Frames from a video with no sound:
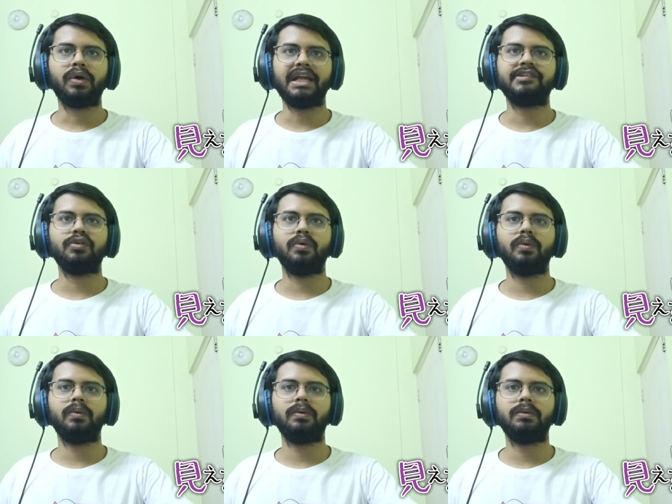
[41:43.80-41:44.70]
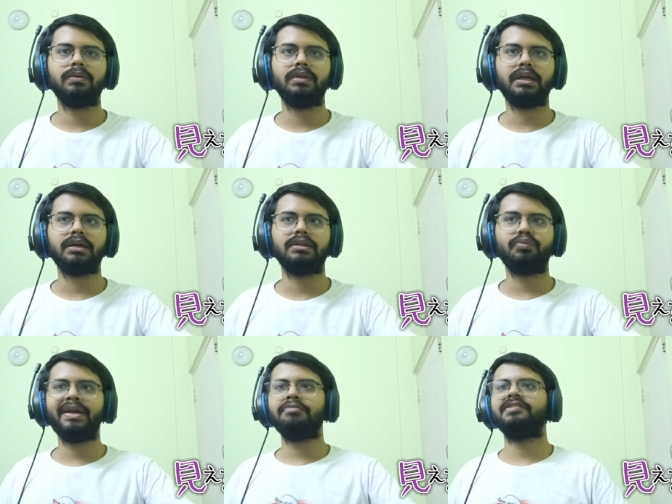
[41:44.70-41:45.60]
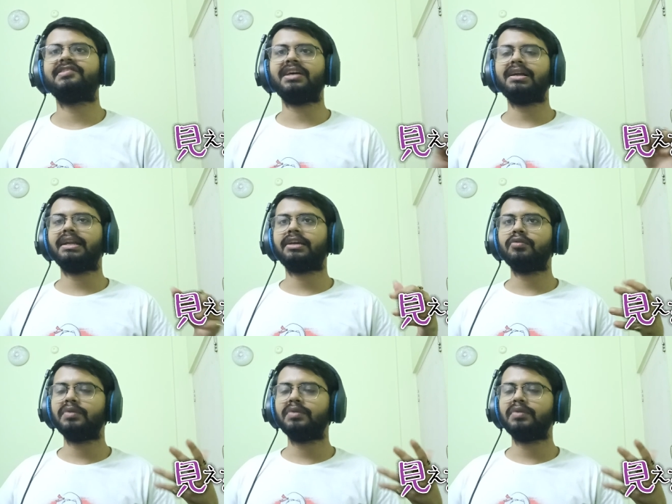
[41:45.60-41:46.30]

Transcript: okay, so like the way it was done, like,